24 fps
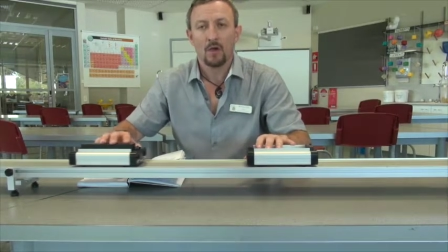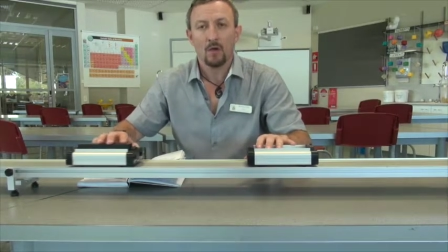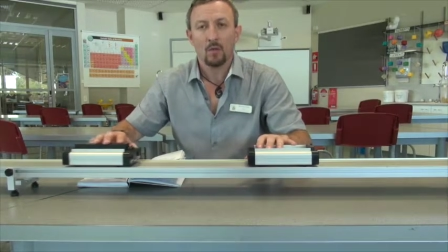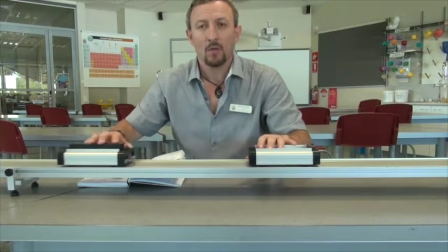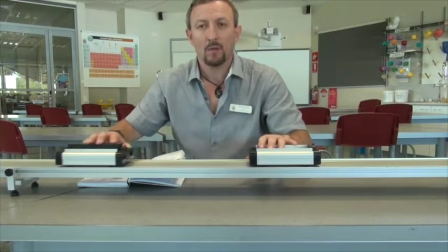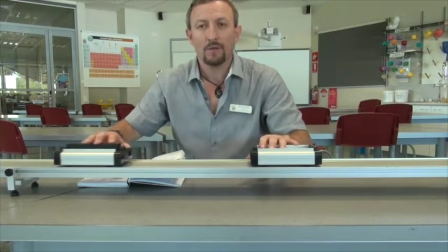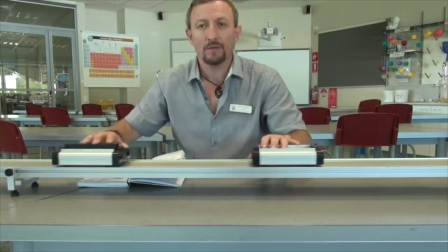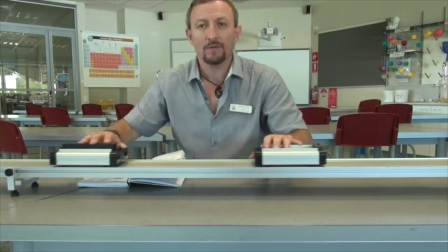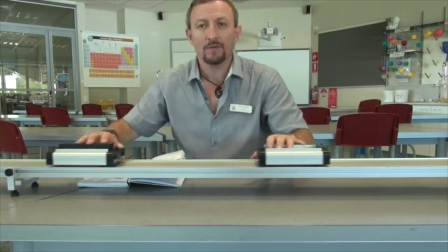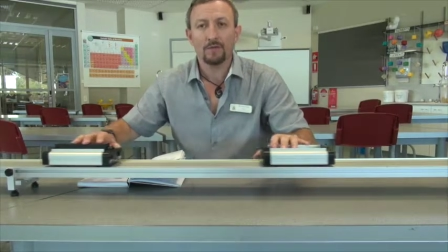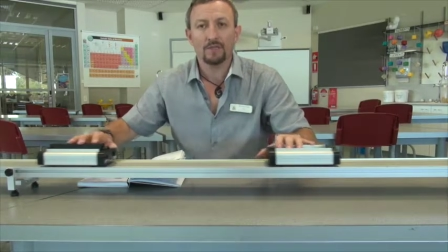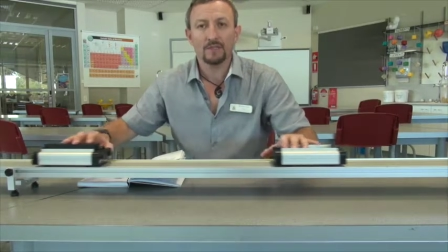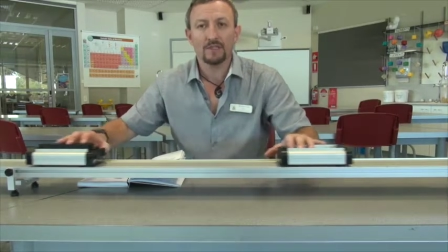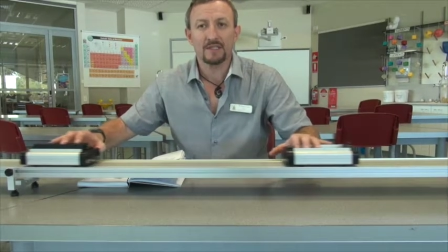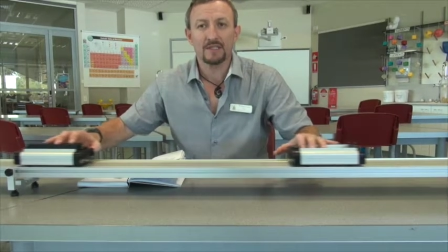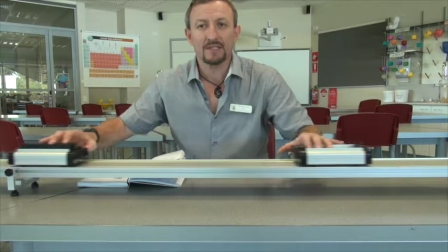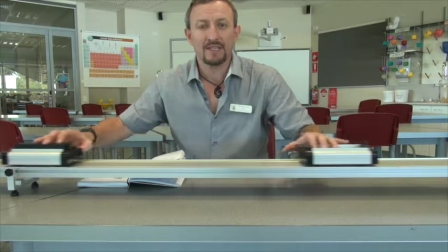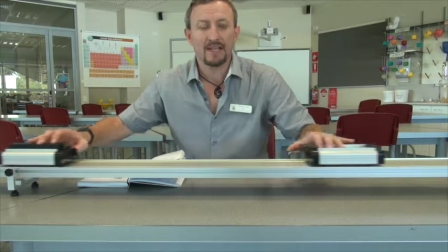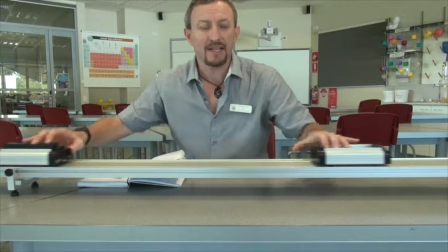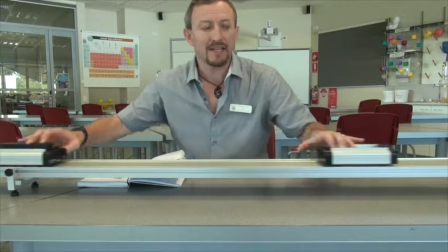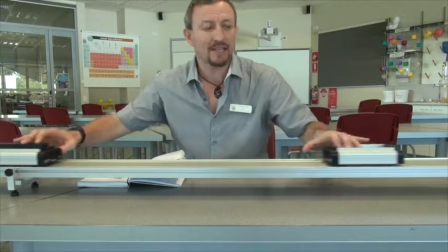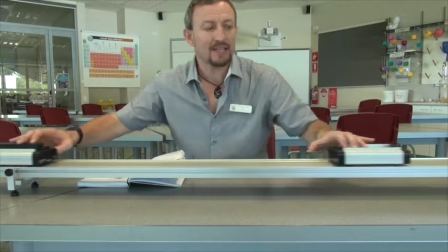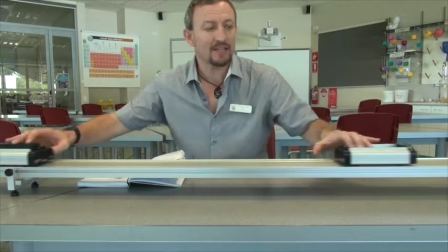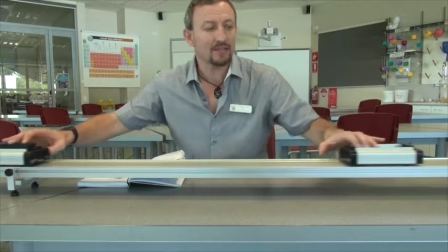What we've got to
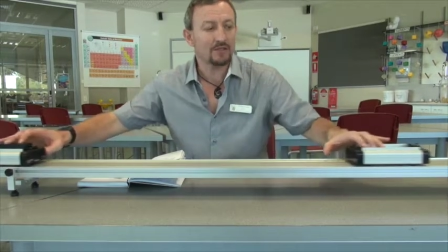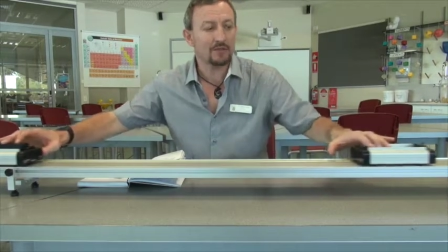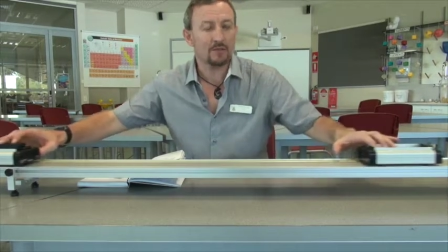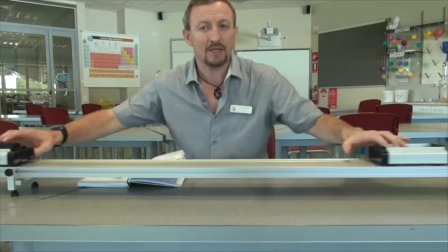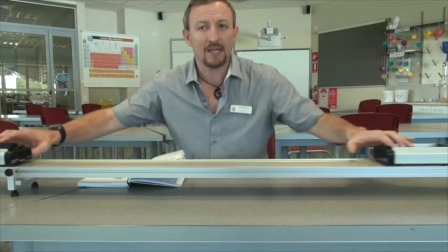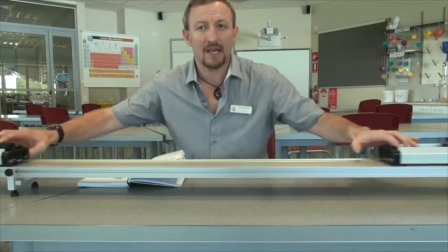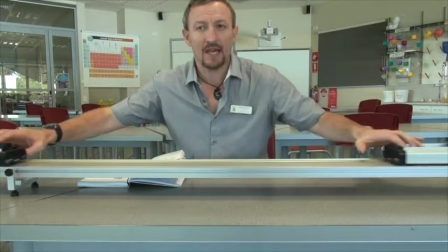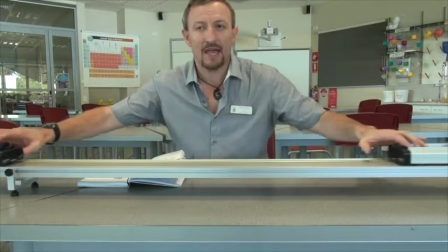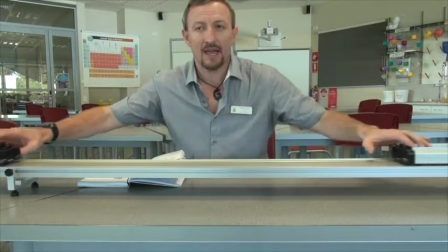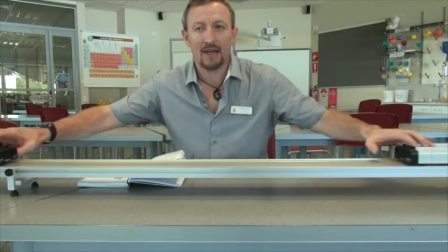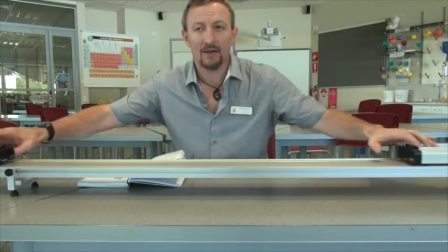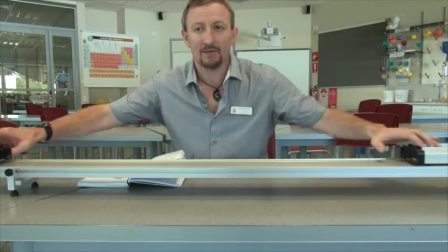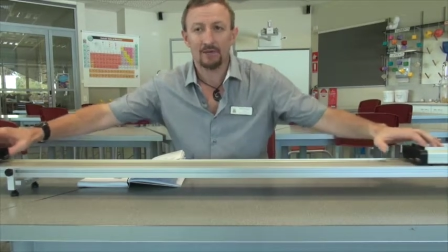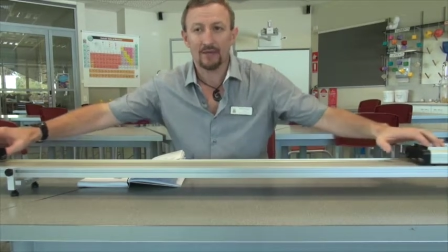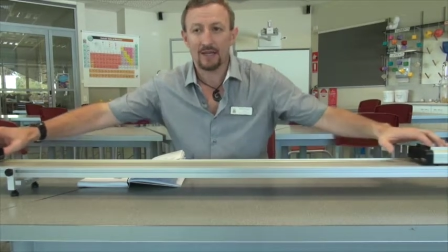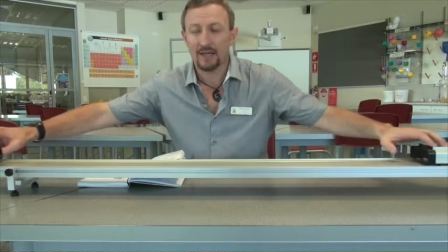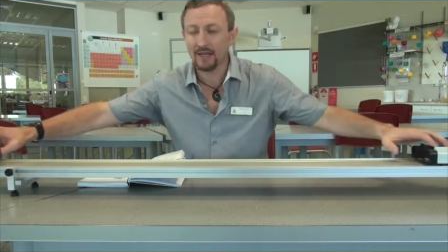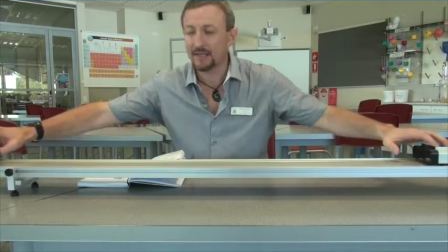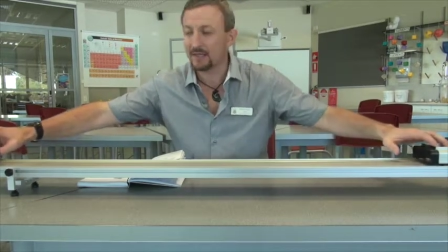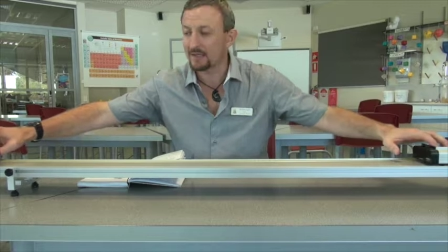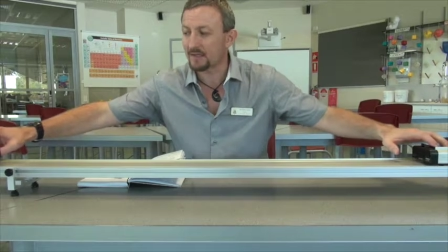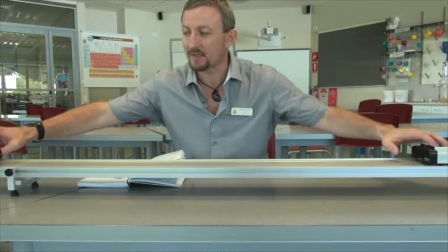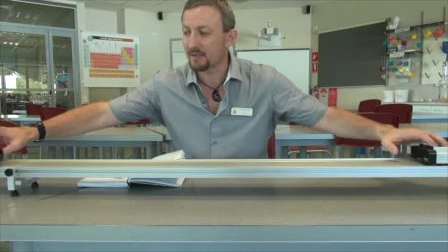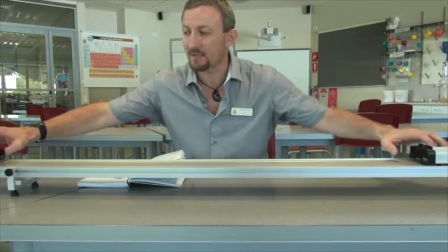take into account
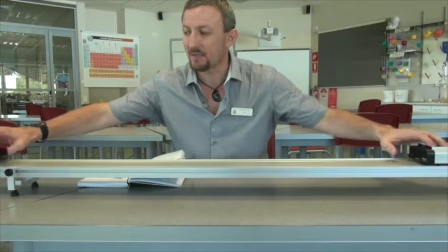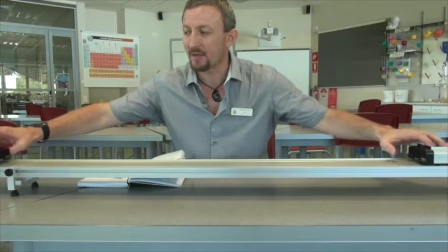is the